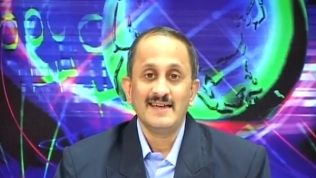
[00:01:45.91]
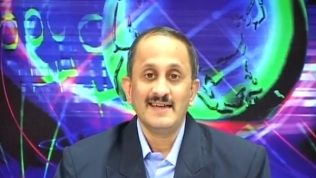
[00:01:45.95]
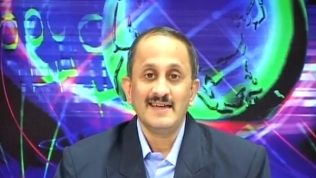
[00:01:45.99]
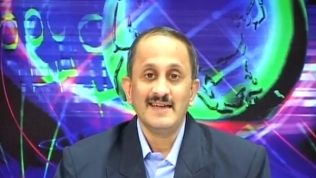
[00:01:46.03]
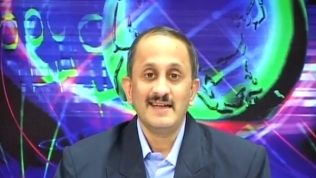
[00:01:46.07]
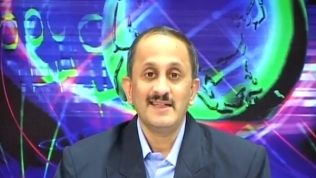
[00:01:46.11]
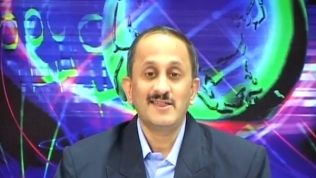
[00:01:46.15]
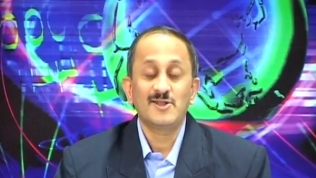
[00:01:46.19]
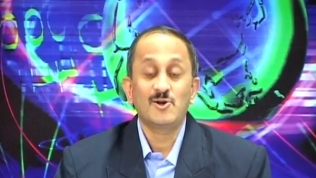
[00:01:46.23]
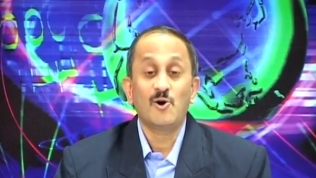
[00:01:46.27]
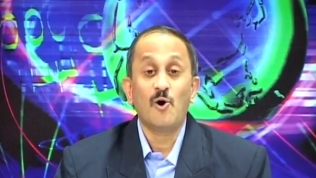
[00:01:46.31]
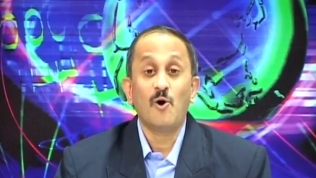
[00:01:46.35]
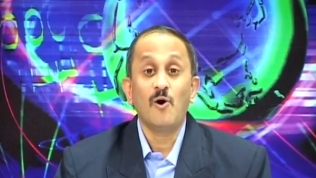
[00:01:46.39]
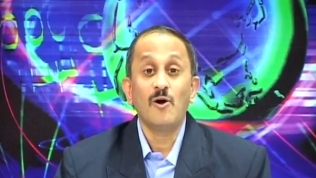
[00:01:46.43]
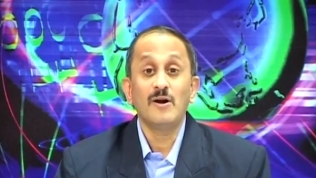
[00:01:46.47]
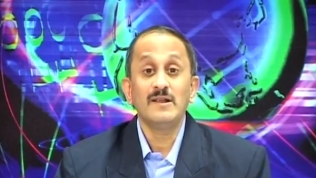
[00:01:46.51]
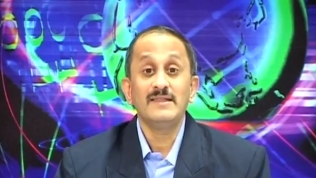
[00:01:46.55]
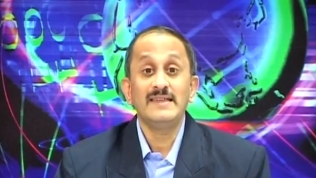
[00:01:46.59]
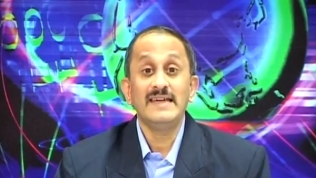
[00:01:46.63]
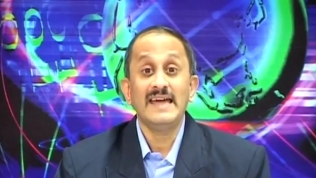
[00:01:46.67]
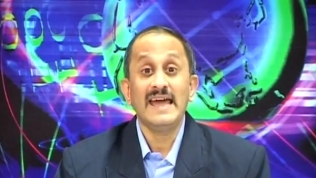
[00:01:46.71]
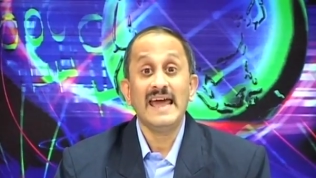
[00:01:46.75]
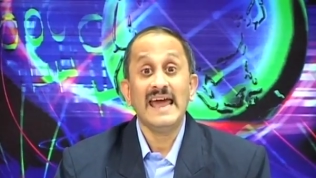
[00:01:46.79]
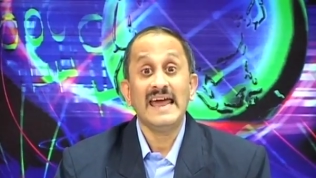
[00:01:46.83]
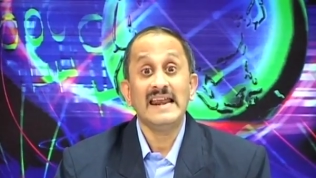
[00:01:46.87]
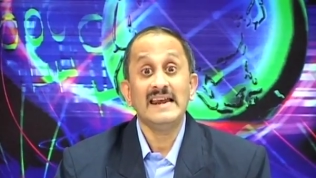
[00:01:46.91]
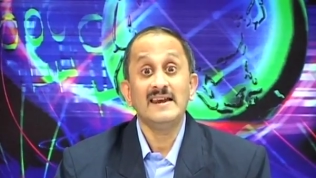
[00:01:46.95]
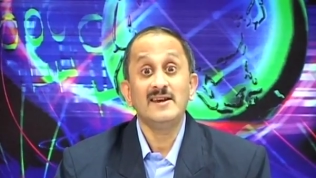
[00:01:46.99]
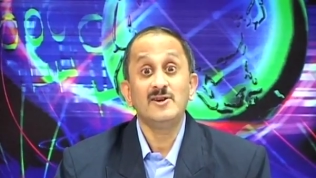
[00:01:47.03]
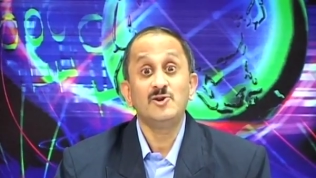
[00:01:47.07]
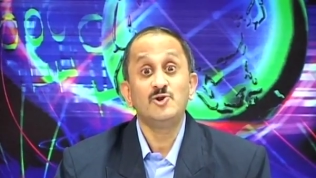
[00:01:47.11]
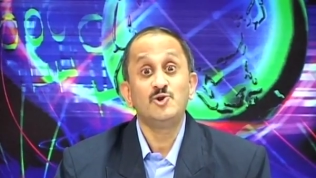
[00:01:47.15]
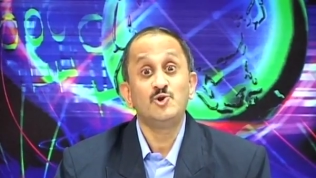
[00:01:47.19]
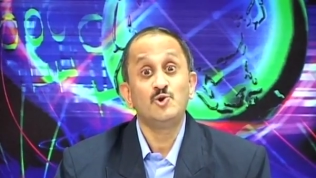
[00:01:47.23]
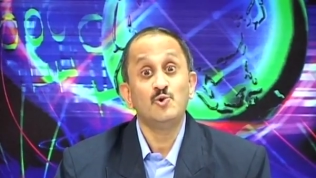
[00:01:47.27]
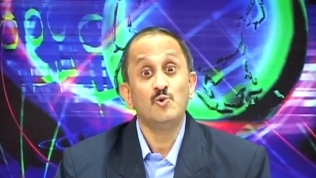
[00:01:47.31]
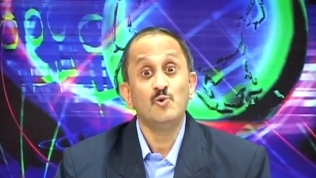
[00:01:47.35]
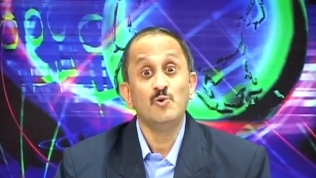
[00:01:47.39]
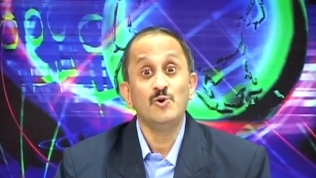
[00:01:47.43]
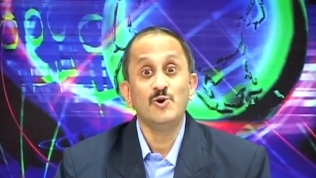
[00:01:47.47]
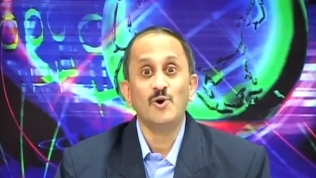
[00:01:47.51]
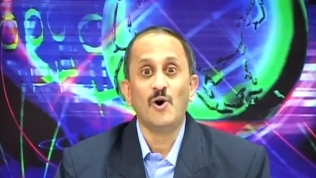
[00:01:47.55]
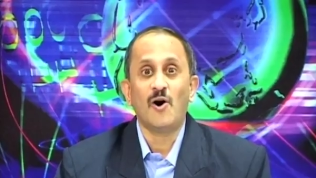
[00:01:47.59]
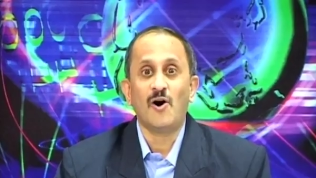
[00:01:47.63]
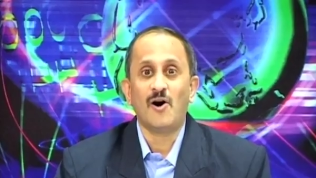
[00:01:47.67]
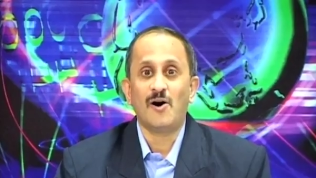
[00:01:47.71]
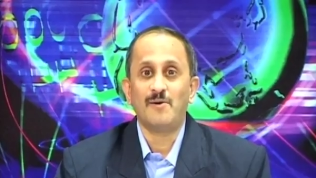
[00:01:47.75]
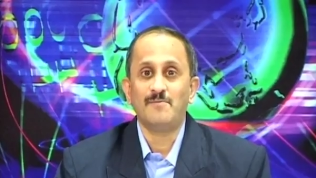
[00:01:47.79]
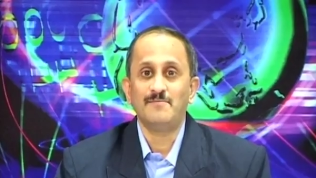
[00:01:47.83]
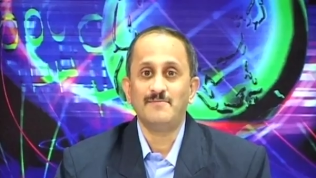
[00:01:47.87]
is called the L2
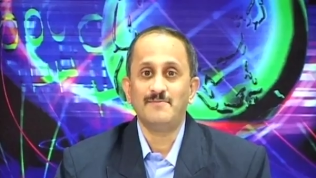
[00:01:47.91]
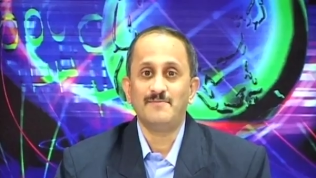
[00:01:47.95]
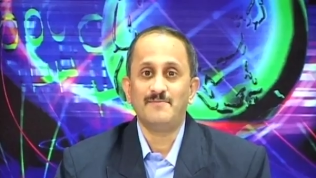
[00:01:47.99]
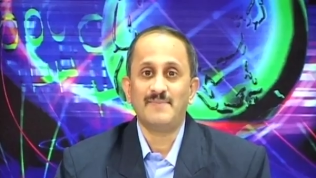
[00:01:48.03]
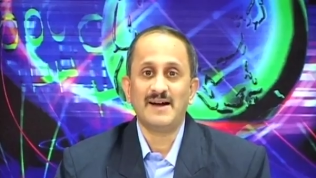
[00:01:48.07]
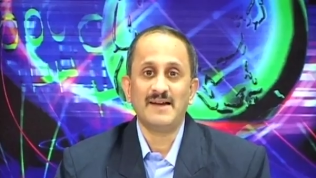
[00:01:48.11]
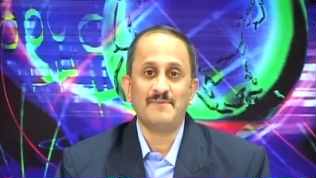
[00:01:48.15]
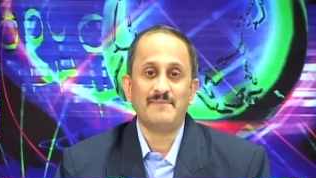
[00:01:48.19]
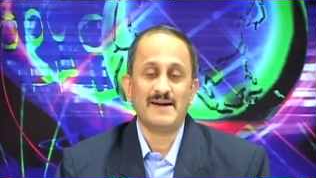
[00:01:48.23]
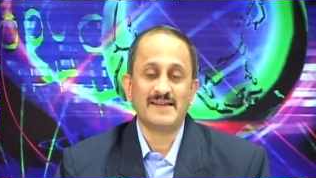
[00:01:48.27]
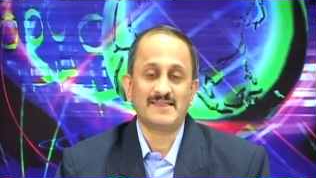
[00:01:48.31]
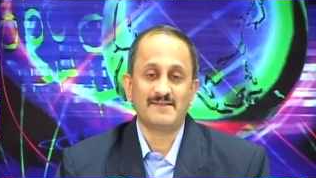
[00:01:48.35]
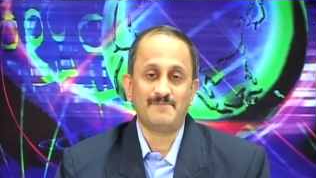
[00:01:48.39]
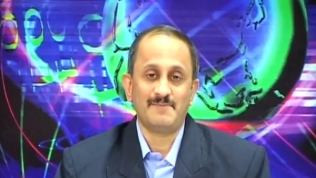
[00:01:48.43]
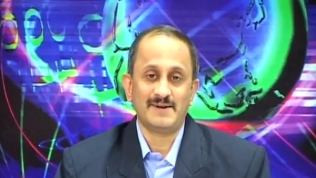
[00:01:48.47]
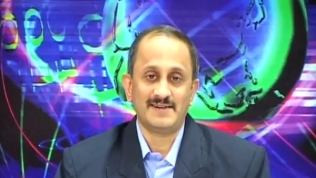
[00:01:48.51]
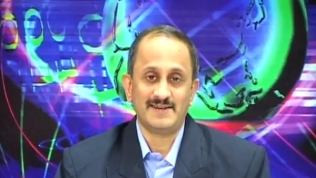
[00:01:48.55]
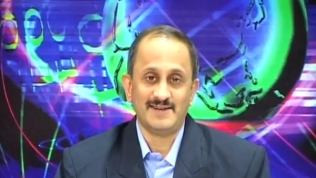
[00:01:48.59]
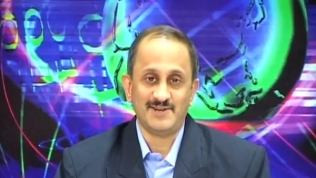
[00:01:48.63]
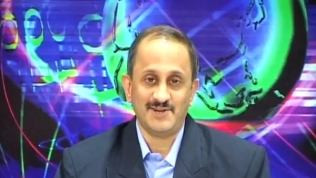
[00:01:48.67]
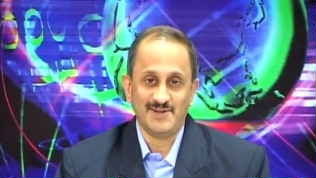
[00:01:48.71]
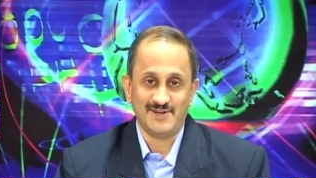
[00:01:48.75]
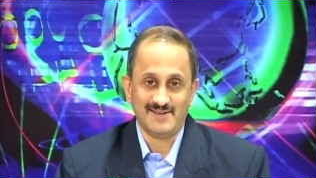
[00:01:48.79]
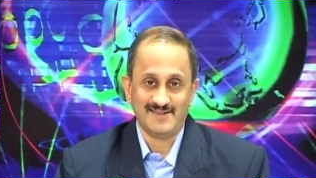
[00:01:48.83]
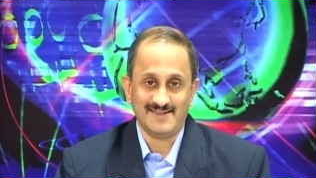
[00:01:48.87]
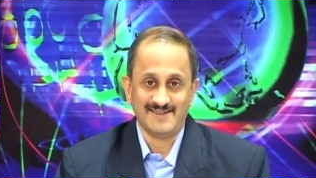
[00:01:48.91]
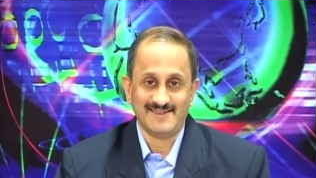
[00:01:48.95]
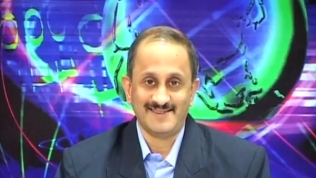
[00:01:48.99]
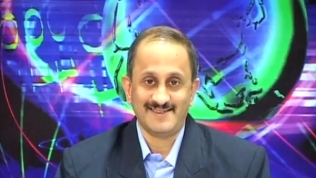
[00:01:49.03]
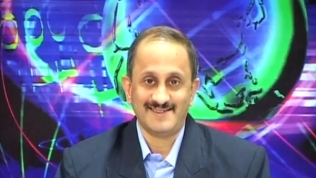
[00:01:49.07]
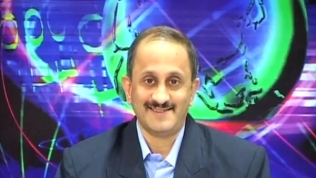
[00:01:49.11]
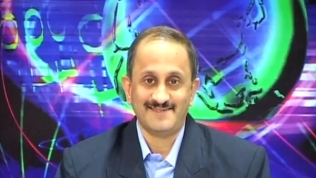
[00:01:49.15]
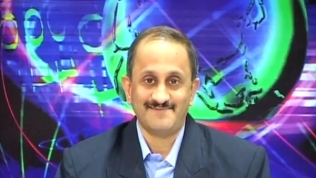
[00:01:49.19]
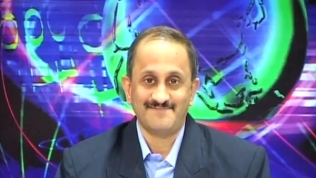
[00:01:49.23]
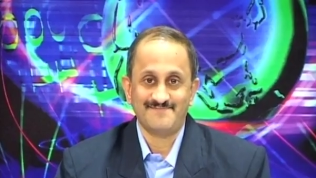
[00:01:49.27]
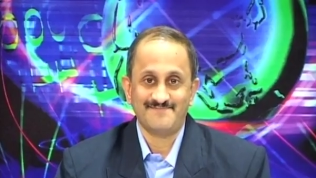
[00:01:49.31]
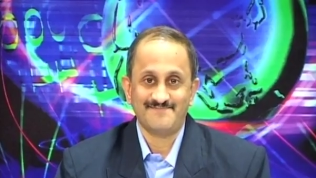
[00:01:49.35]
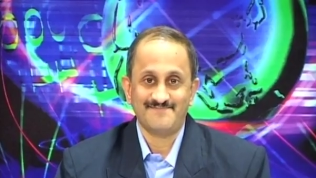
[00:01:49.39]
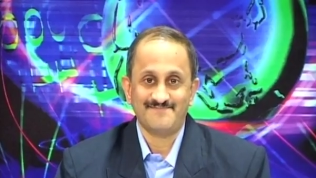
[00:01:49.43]
norm by mathematicians.